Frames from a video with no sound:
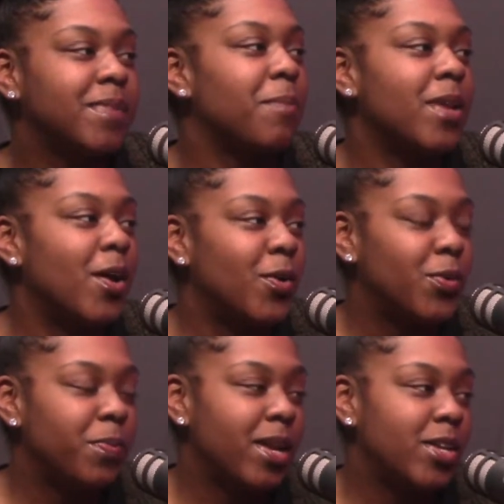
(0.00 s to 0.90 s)
I'm not
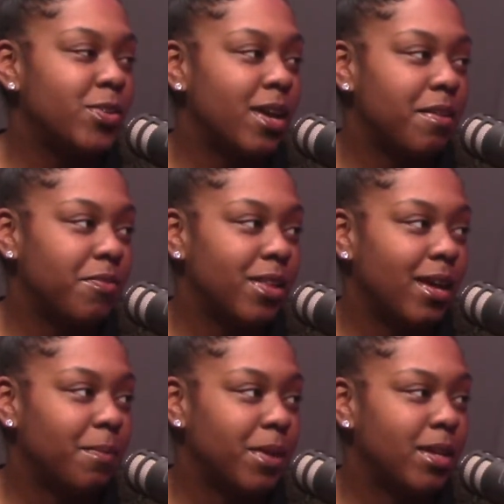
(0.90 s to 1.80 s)
old, but I do kind of feel
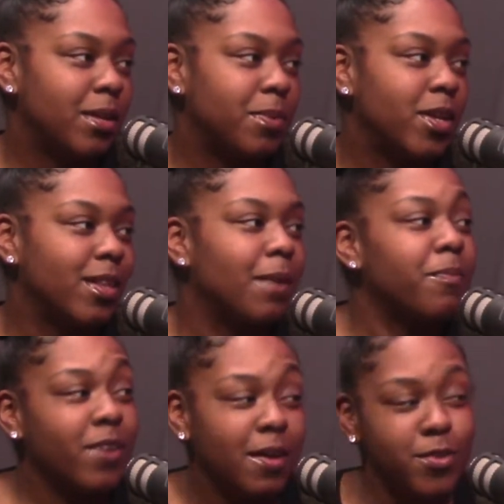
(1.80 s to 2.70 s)
like I'm getting up there. Like I'm
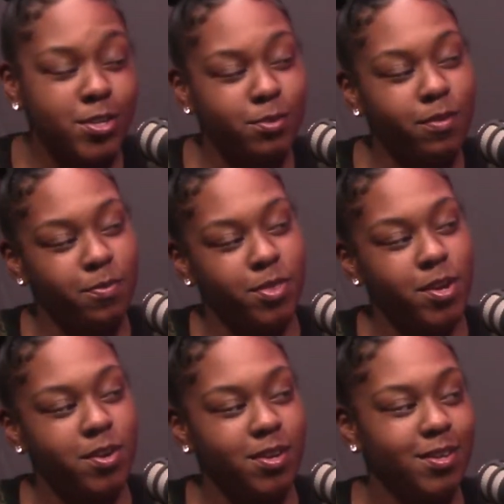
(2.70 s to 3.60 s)
5 years away from
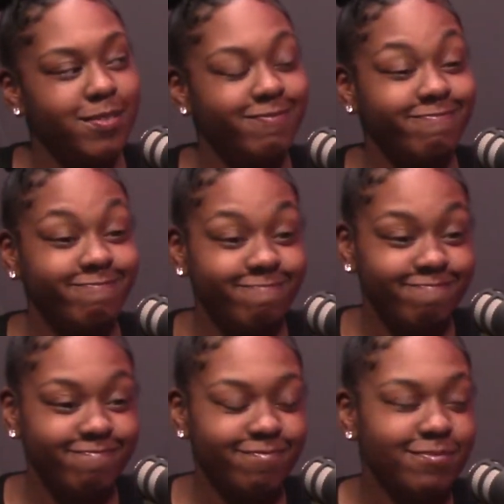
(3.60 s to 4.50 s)
30.
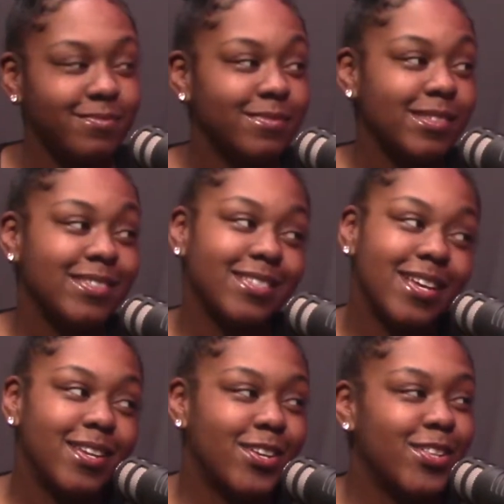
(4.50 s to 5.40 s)
It's
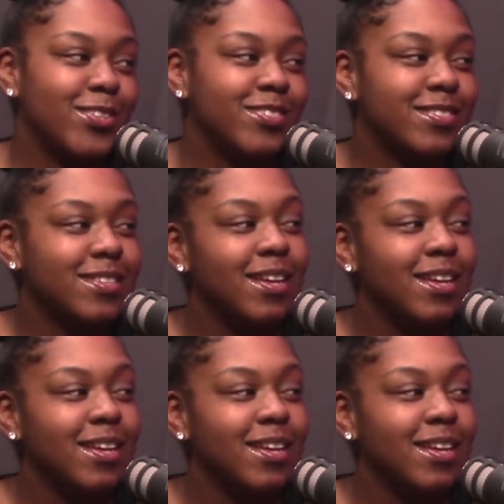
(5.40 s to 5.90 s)
cutting it close.